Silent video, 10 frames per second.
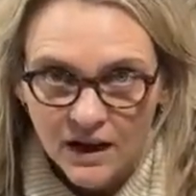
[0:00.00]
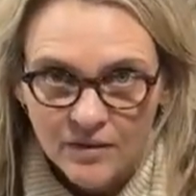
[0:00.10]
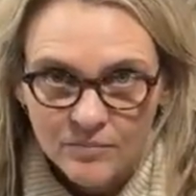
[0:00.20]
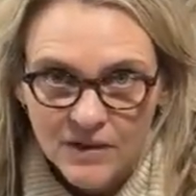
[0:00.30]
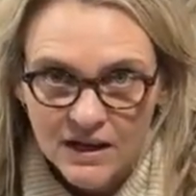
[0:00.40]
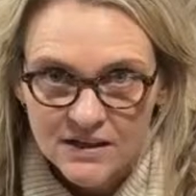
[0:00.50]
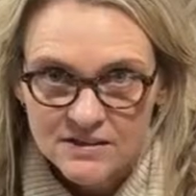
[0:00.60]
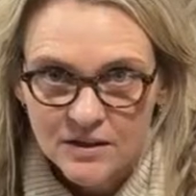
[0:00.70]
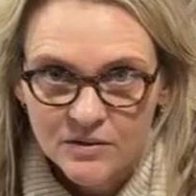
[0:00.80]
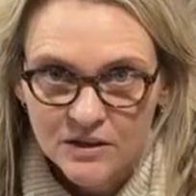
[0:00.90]
make
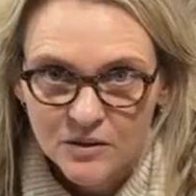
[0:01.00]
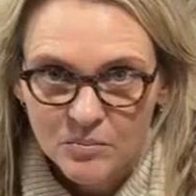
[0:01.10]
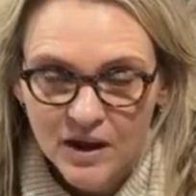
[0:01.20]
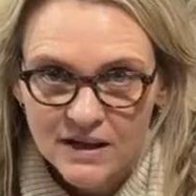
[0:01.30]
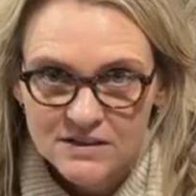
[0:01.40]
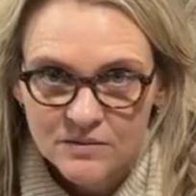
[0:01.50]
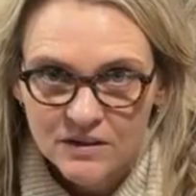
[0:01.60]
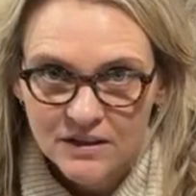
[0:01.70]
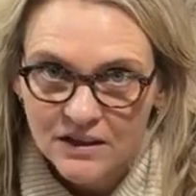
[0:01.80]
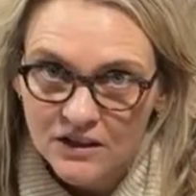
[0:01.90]
something or buy
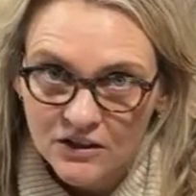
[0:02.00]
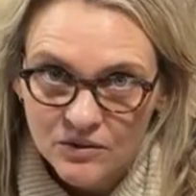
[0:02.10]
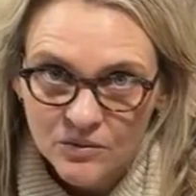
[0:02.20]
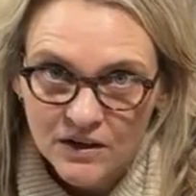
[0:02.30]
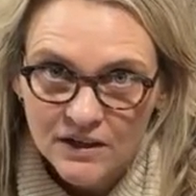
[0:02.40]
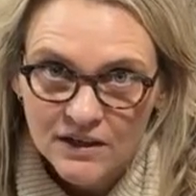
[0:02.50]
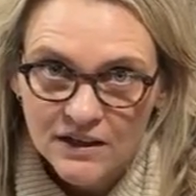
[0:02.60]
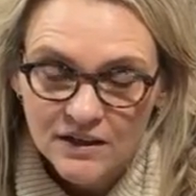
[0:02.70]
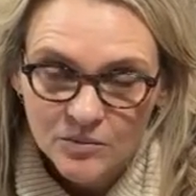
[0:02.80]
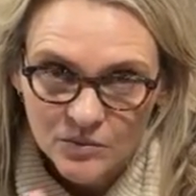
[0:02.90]
something that you want to
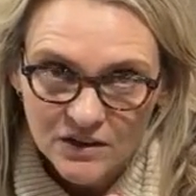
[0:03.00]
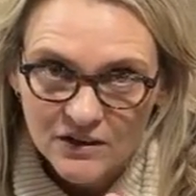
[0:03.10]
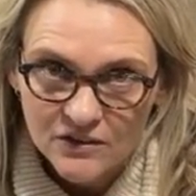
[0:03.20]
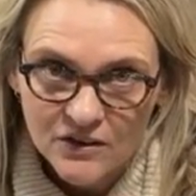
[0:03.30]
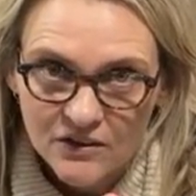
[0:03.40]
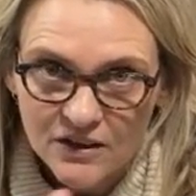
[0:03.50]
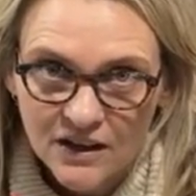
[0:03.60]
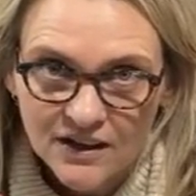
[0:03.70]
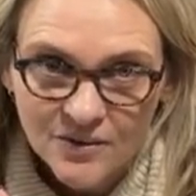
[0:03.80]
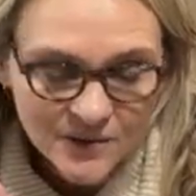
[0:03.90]
keep, you know you
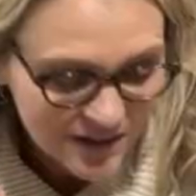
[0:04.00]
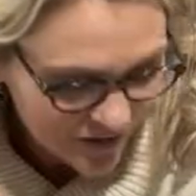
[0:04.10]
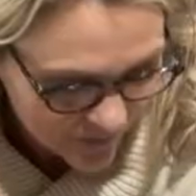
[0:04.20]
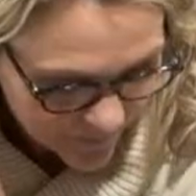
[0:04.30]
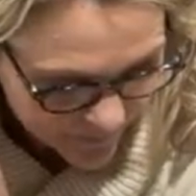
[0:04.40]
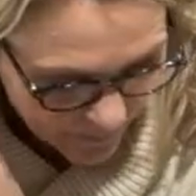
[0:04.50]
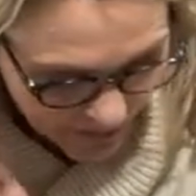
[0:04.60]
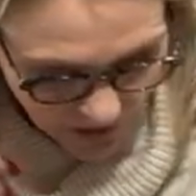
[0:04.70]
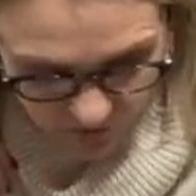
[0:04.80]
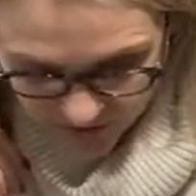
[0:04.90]
got a winner.
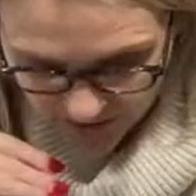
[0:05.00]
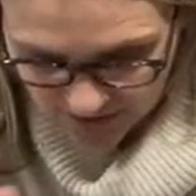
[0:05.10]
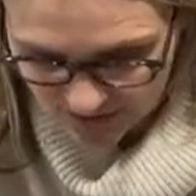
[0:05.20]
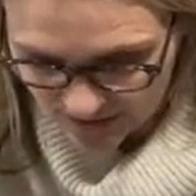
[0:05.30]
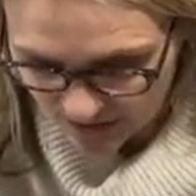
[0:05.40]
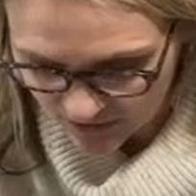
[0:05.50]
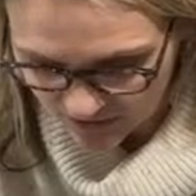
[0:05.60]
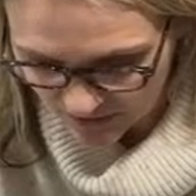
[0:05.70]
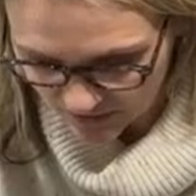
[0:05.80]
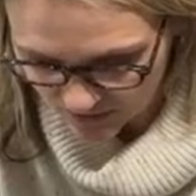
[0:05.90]
Okay, now
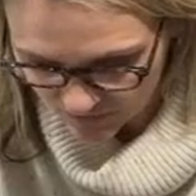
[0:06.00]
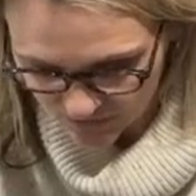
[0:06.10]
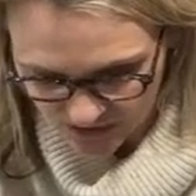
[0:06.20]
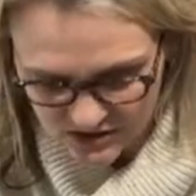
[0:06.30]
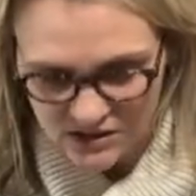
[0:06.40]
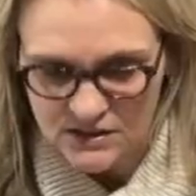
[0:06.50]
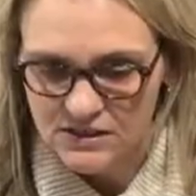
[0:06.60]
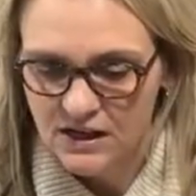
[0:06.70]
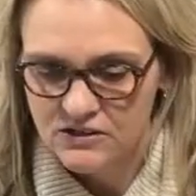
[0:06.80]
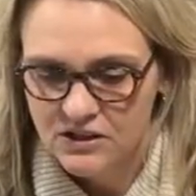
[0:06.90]
the finishing
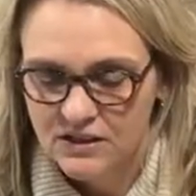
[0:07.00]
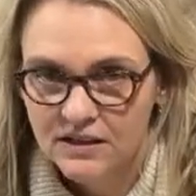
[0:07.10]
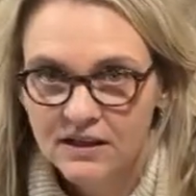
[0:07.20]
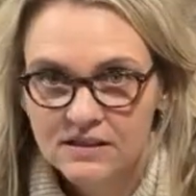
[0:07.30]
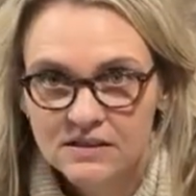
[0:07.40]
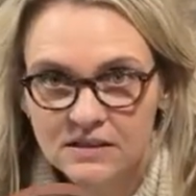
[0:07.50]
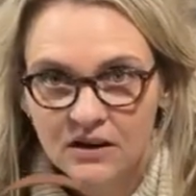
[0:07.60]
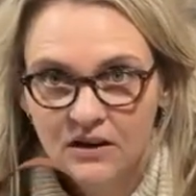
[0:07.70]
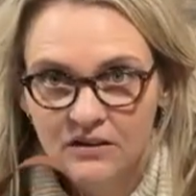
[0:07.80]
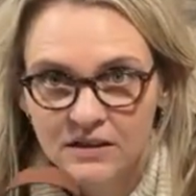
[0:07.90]
touch on this
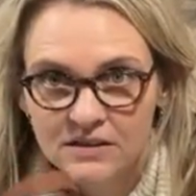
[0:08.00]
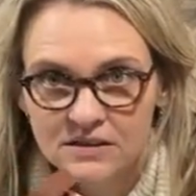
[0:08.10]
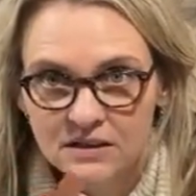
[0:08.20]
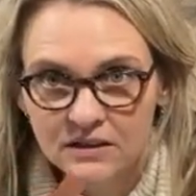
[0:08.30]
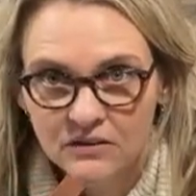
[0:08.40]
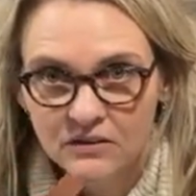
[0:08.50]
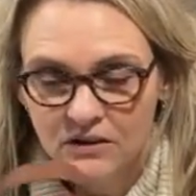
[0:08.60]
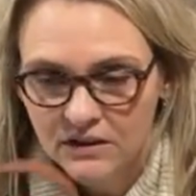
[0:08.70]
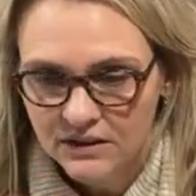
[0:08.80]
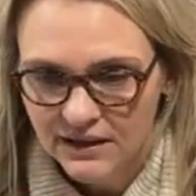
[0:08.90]
are these little
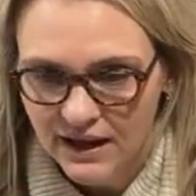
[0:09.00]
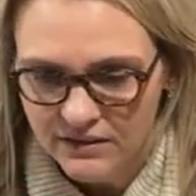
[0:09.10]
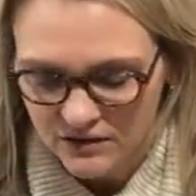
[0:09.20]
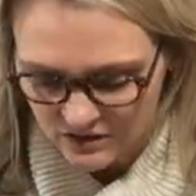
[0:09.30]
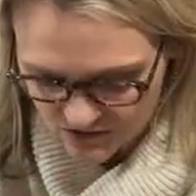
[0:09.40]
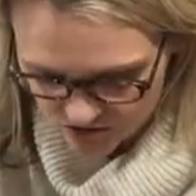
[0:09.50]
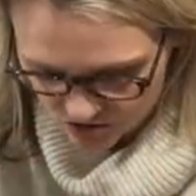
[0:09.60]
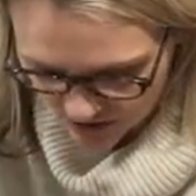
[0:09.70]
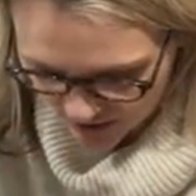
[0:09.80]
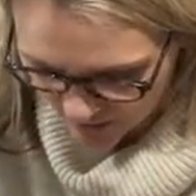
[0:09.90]
leather
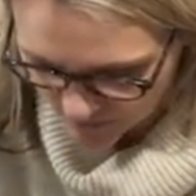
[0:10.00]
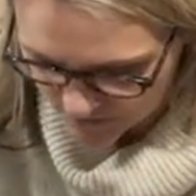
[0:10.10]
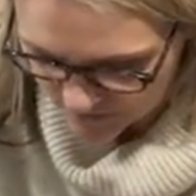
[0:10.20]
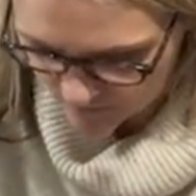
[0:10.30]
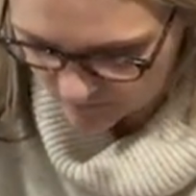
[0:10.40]
straps.